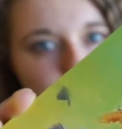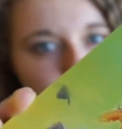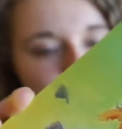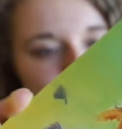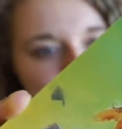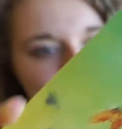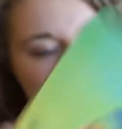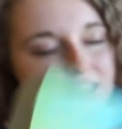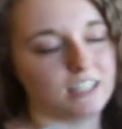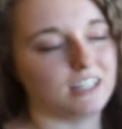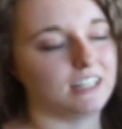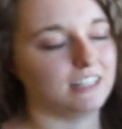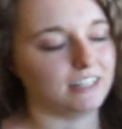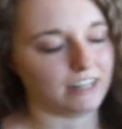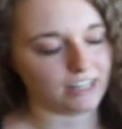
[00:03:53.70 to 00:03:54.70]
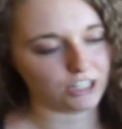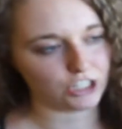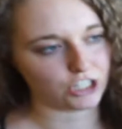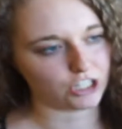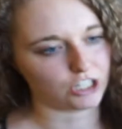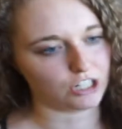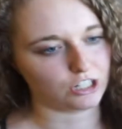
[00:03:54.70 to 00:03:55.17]
It's the
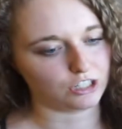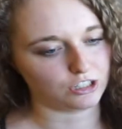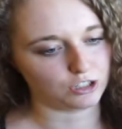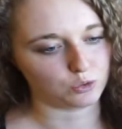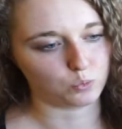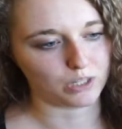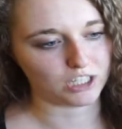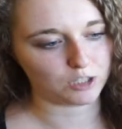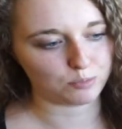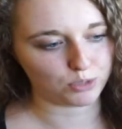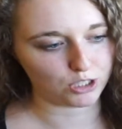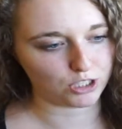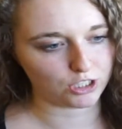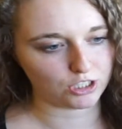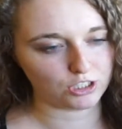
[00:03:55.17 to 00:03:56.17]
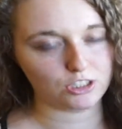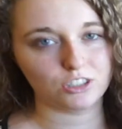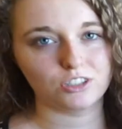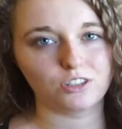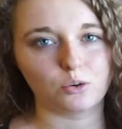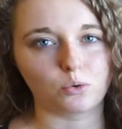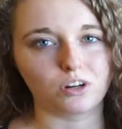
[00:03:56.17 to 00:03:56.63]
Nature's Whispers
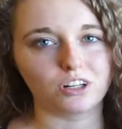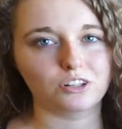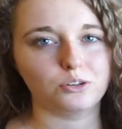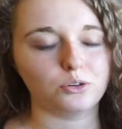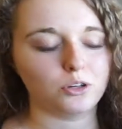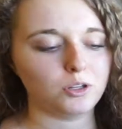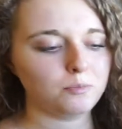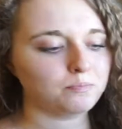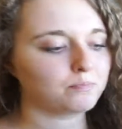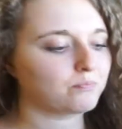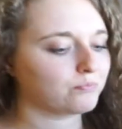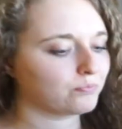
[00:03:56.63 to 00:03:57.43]
Oracle.